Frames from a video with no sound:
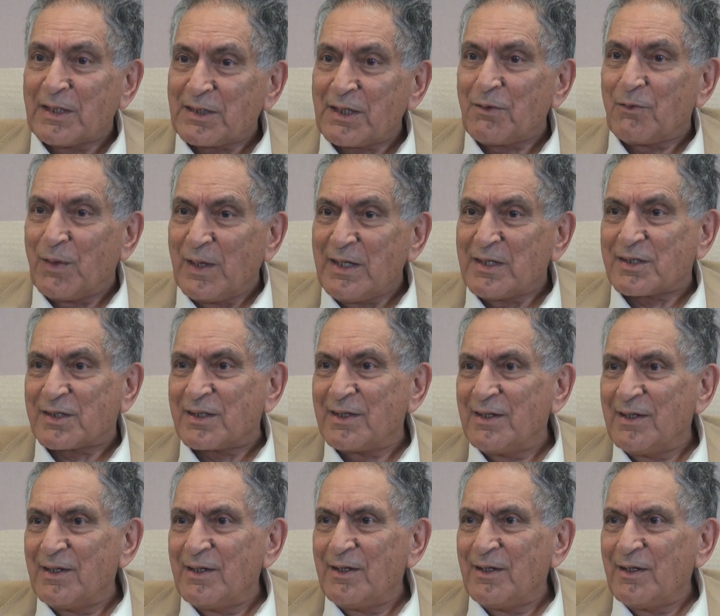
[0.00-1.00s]
other ways
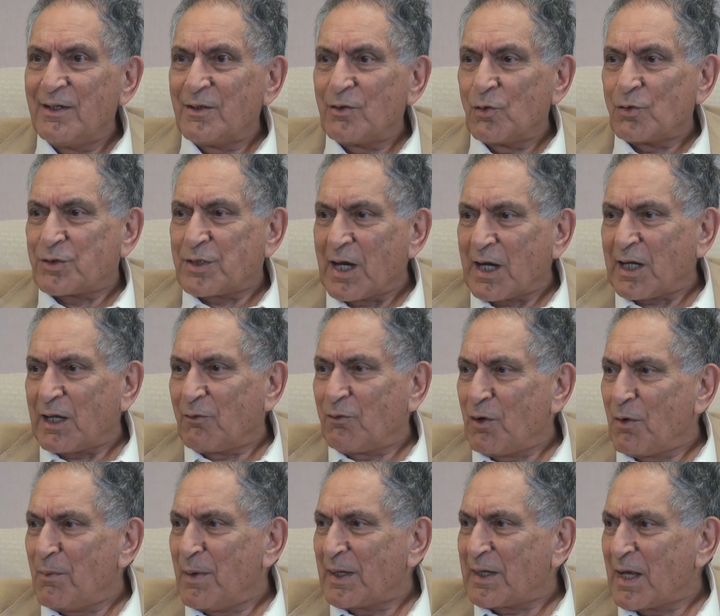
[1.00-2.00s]
to check if
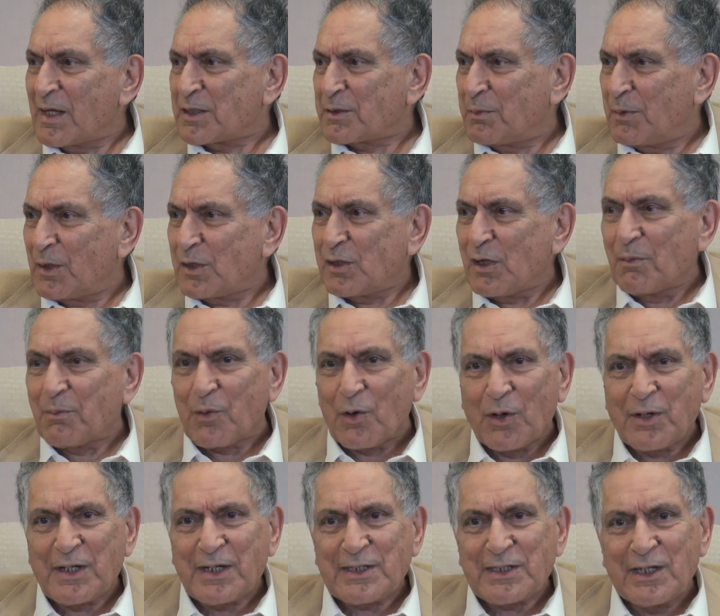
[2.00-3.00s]
you're making spiritual
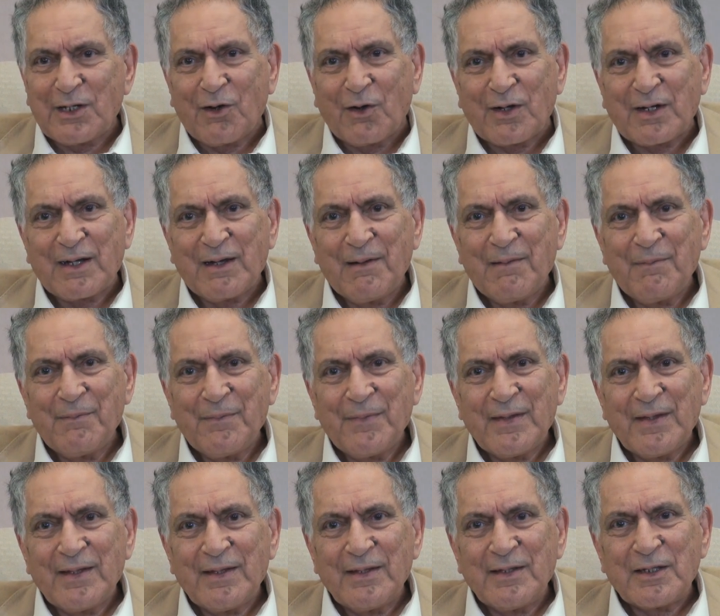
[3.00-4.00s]
progress or not.
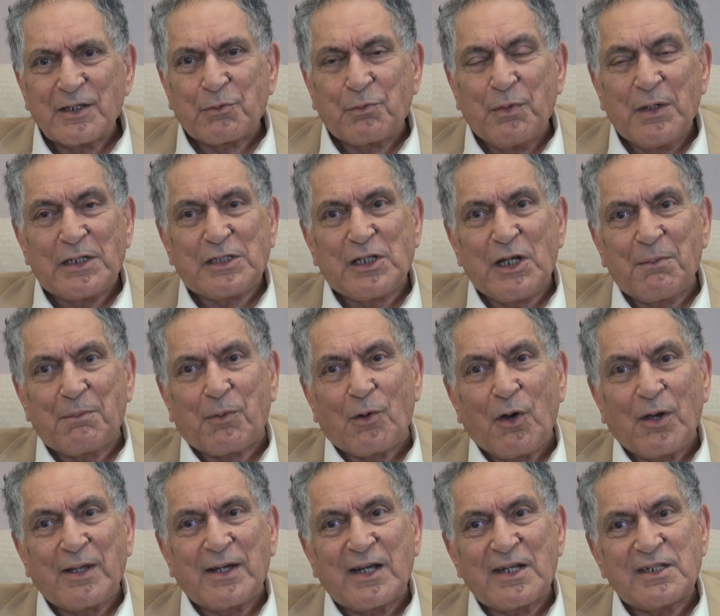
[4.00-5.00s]
Spiritual
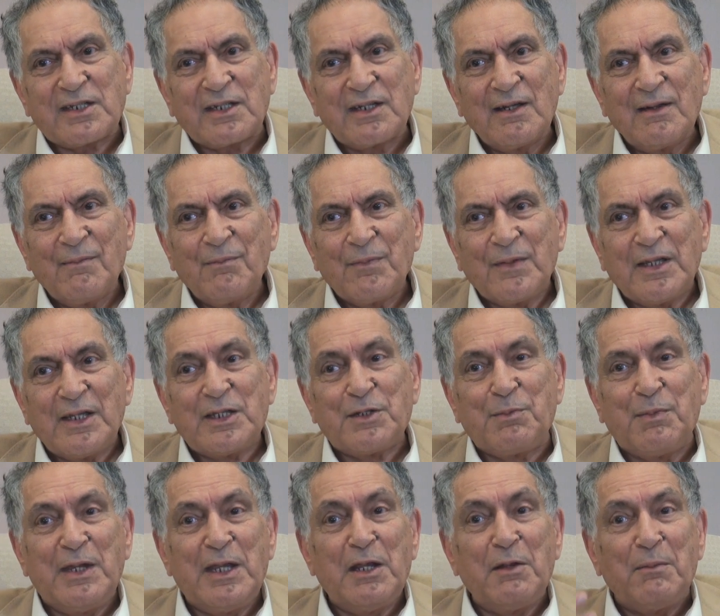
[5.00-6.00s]
progress is
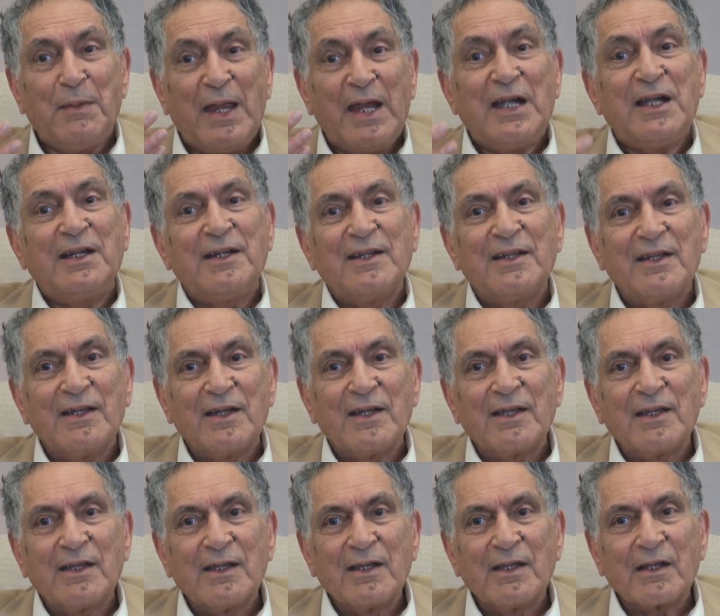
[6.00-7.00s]
being made
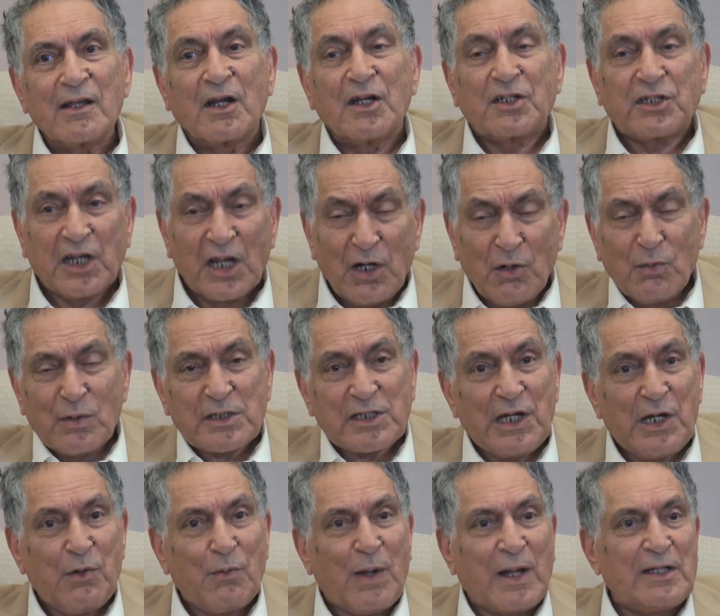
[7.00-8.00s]

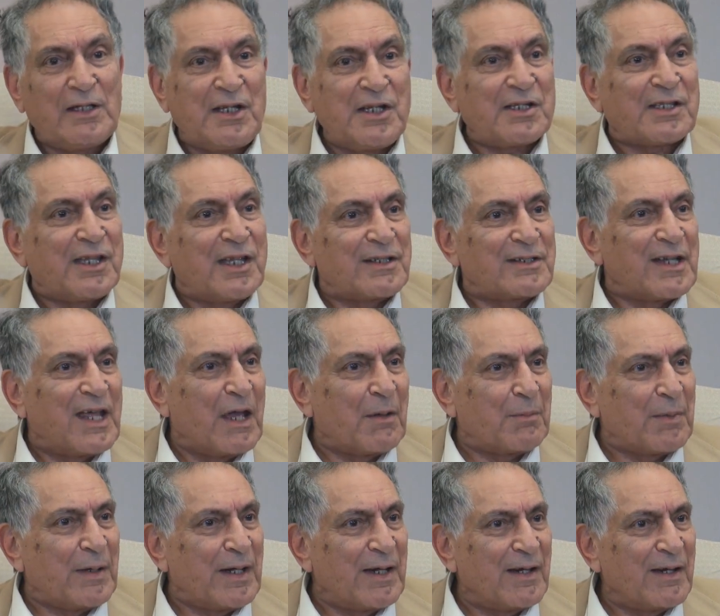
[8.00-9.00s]
continuously while these things are
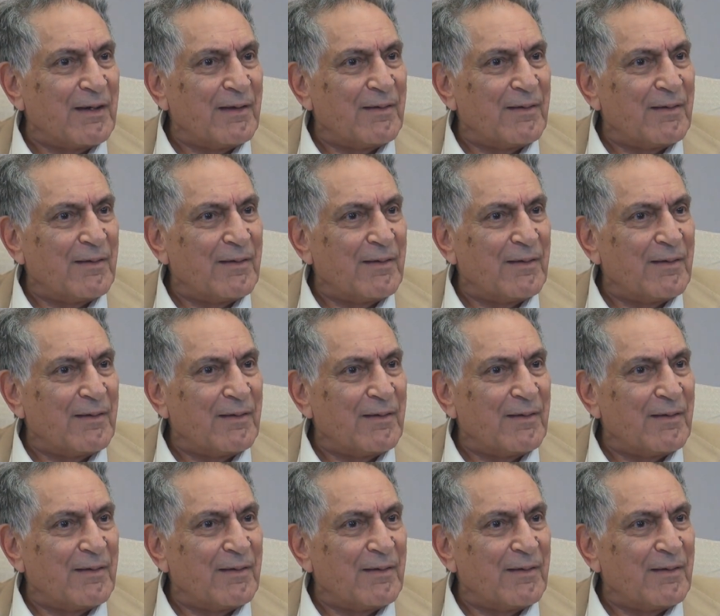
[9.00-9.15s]
happening.